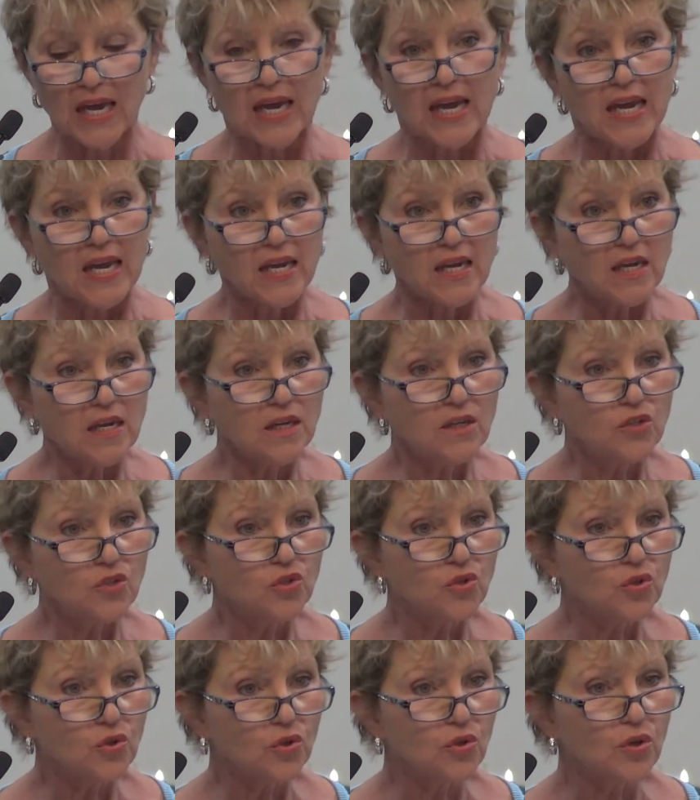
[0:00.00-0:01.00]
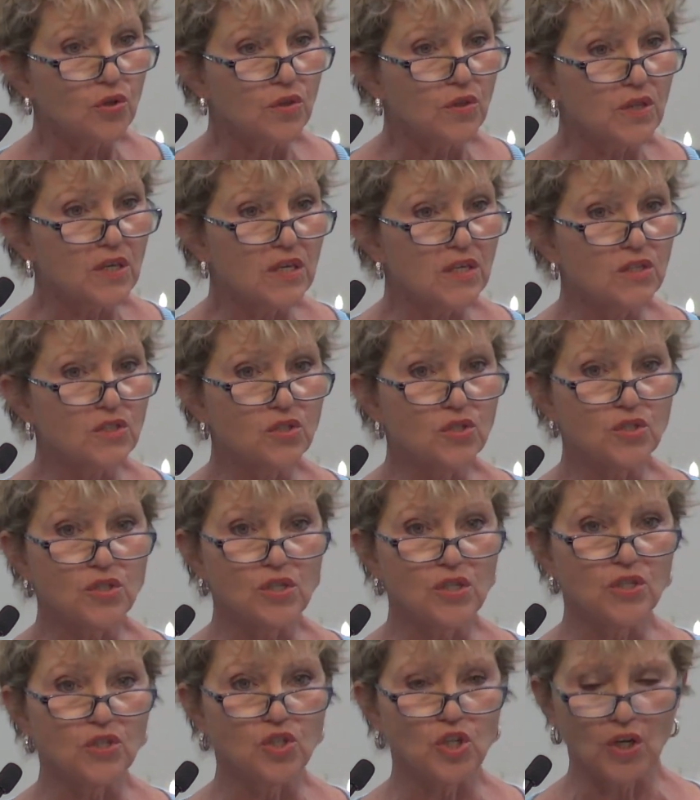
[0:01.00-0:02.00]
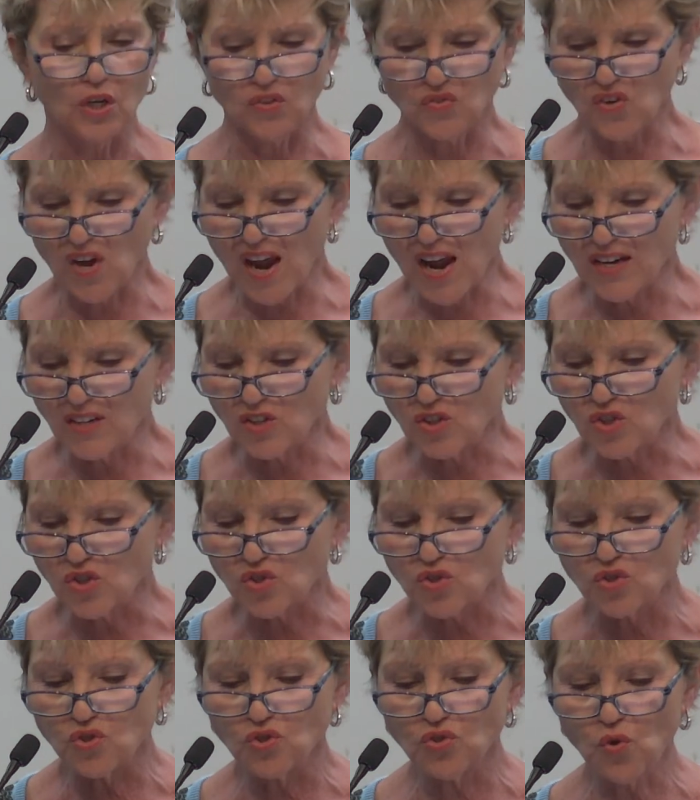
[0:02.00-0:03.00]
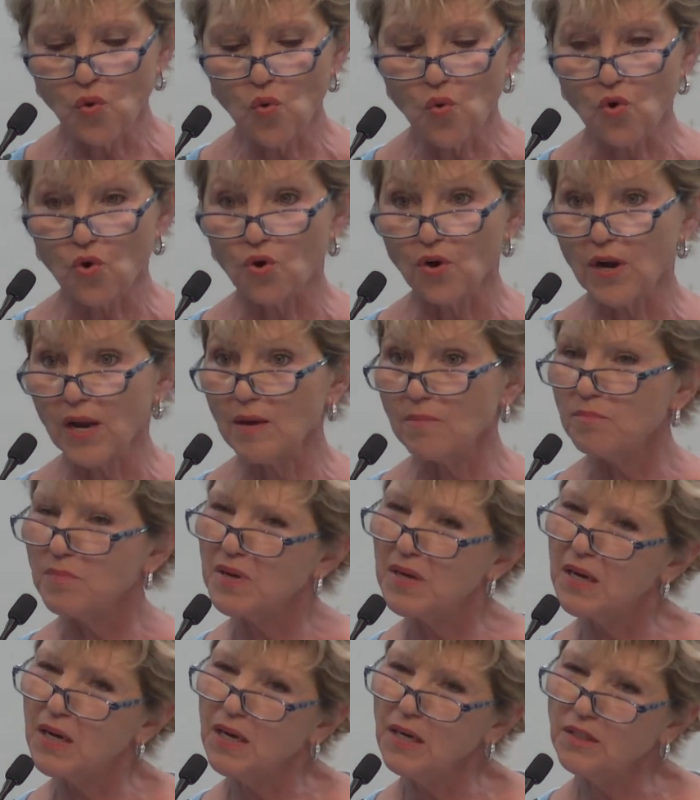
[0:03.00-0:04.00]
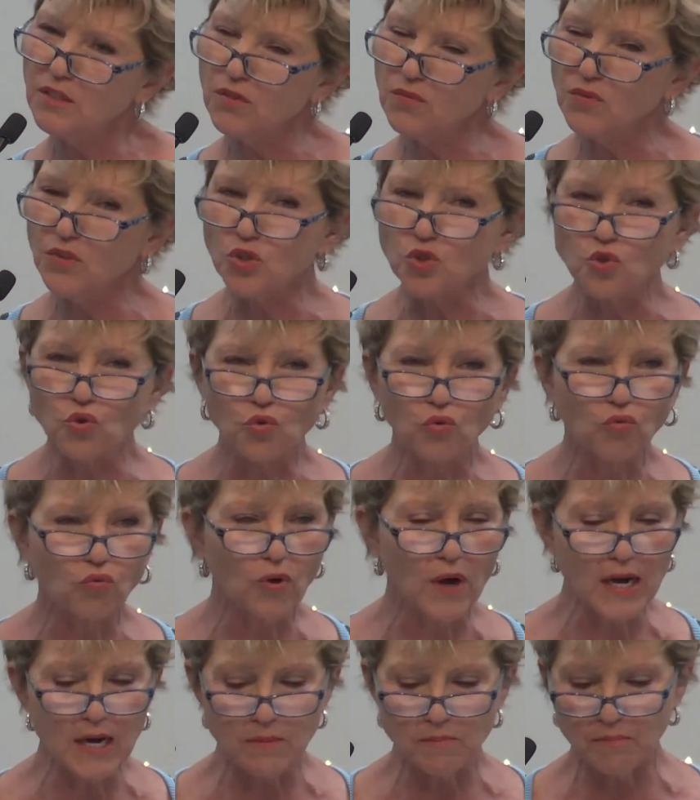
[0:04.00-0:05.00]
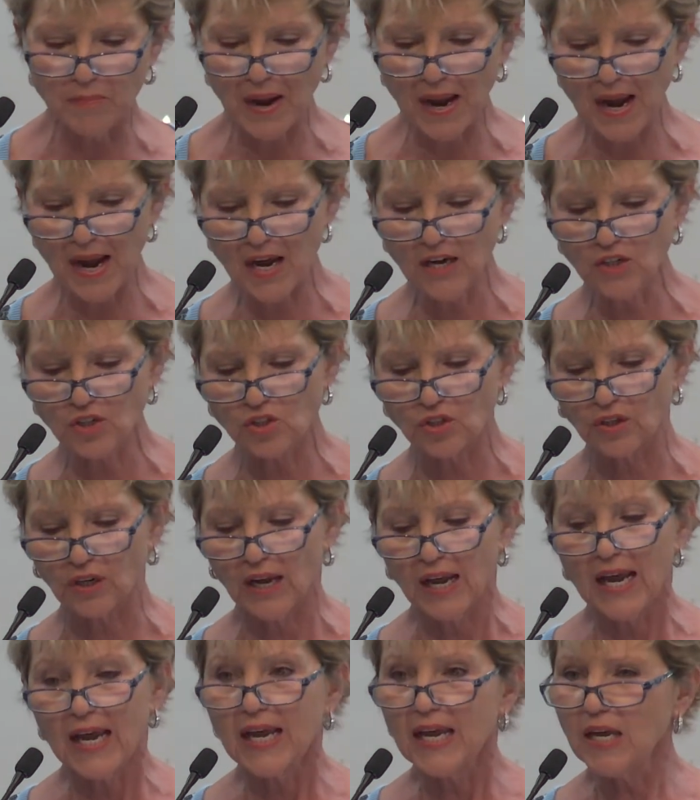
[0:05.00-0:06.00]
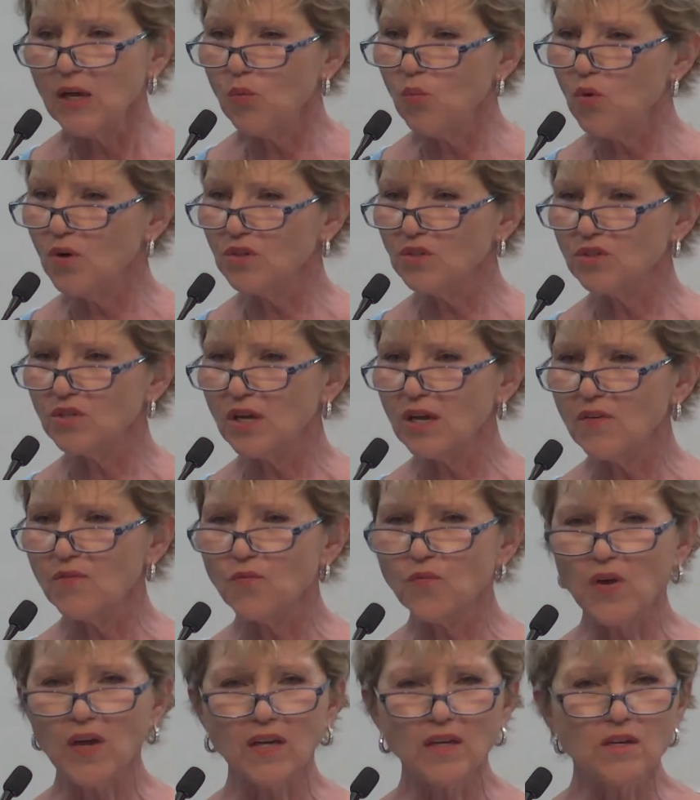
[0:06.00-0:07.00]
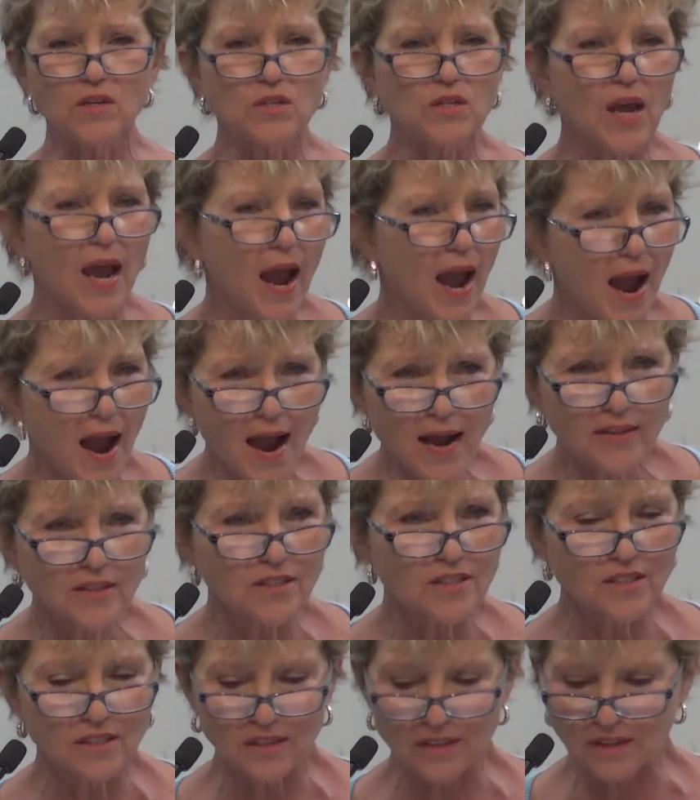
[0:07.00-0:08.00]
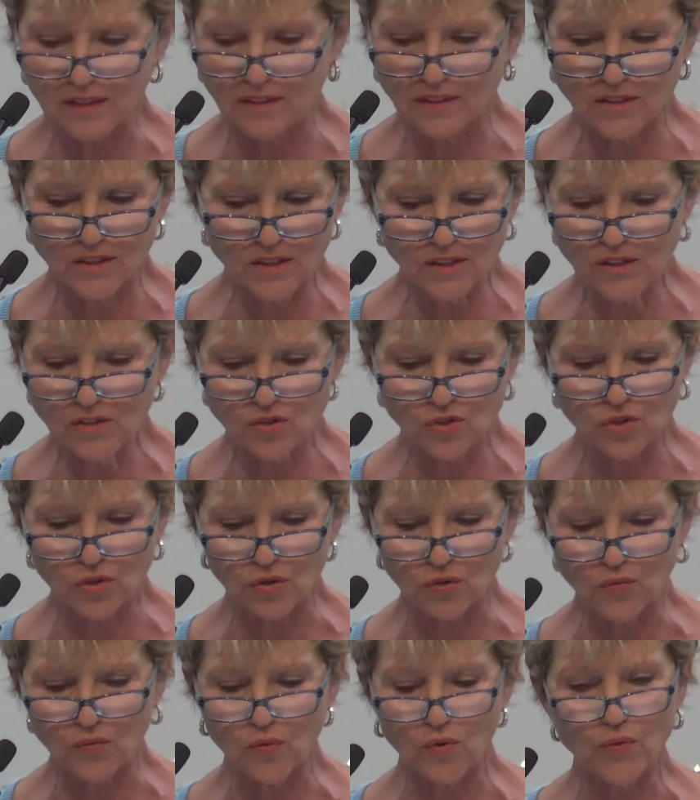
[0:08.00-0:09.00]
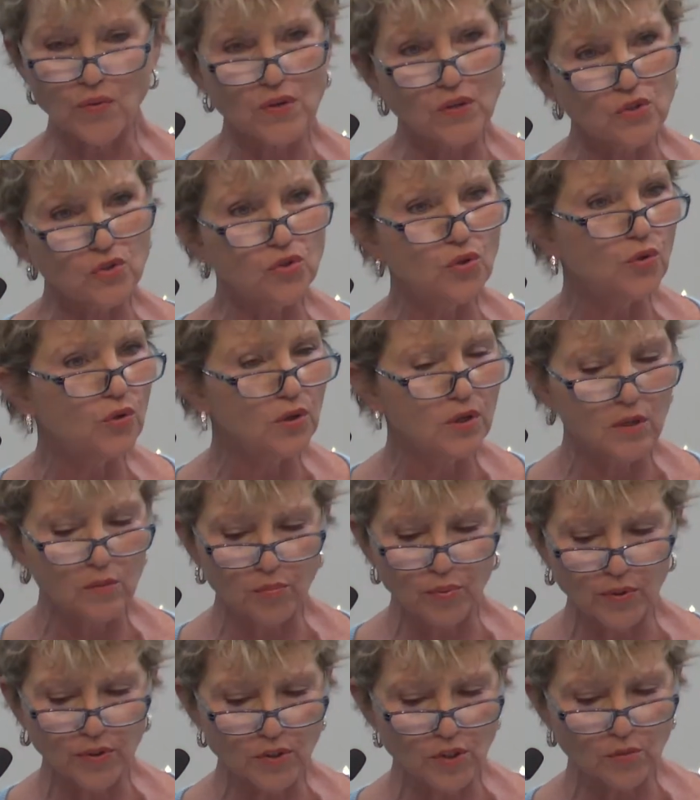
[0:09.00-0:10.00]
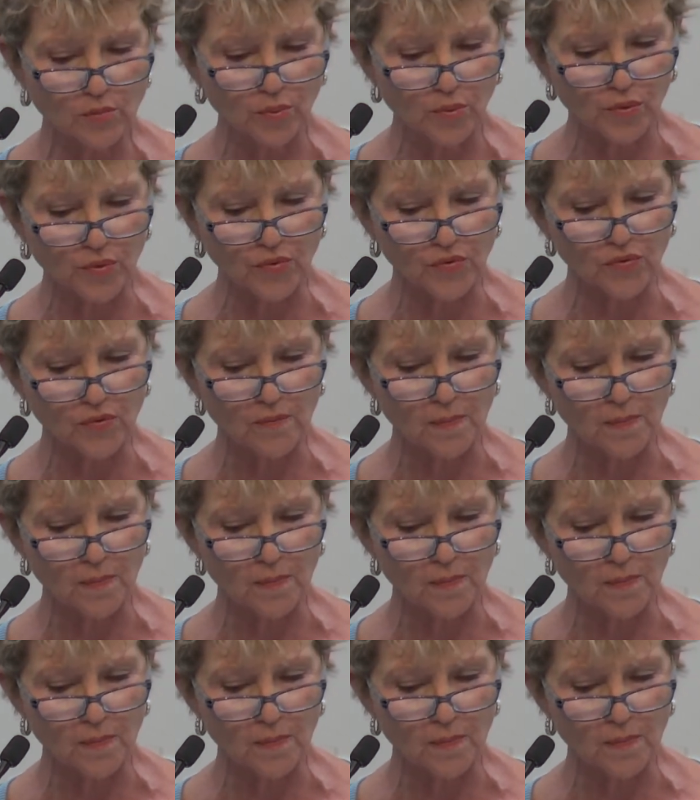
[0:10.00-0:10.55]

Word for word: He took these teachings and soared, and because of his great passion, he was a fantastic teacher for these unity principles.